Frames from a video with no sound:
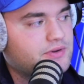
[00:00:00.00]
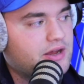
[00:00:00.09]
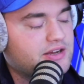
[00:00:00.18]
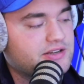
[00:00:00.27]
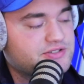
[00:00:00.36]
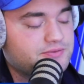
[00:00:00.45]

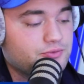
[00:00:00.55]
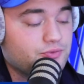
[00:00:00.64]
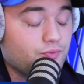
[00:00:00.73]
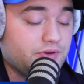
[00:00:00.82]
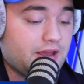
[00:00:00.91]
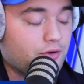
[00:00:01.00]

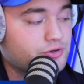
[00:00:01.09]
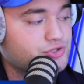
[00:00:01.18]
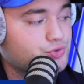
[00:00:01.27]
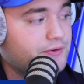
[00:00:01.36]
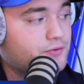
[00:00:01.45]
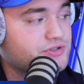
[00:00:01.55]
the Horns
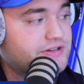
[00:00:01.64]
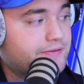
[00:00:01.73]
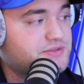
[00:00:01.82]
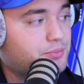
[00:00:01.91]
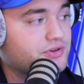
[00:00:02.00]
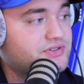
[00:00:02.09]
24/7 Sports